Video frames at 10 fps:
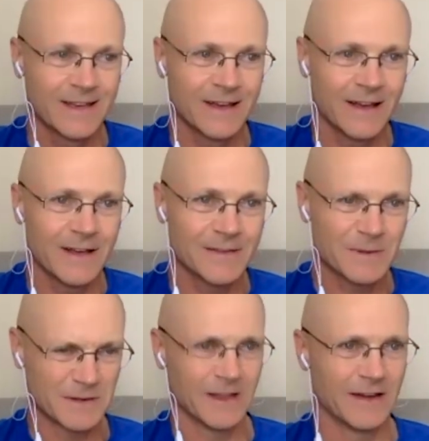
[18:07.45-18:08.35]
I, I
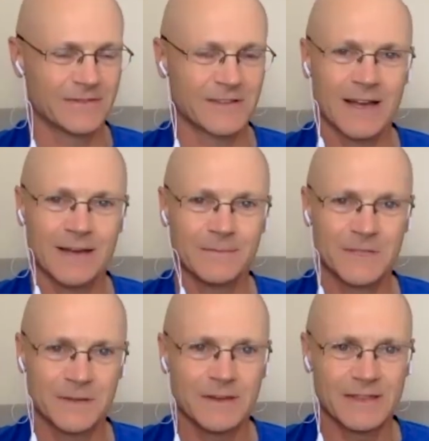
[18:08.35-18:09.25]
spent a lot of time
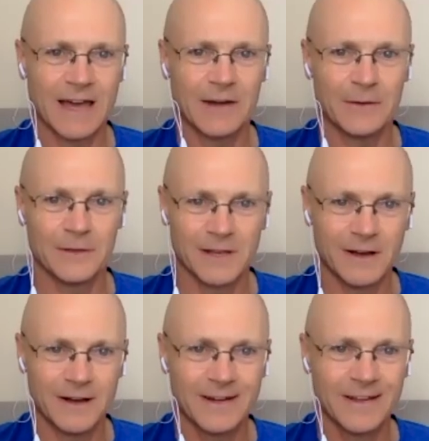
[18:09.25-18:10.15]
doing that early
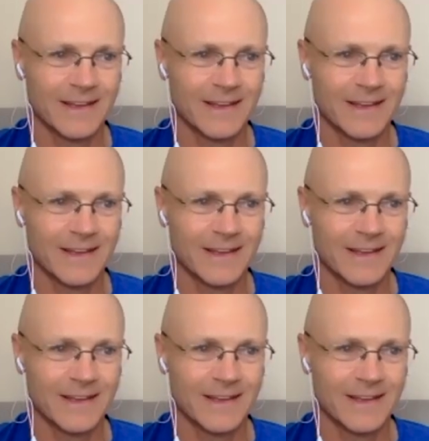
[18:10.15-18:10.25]
on.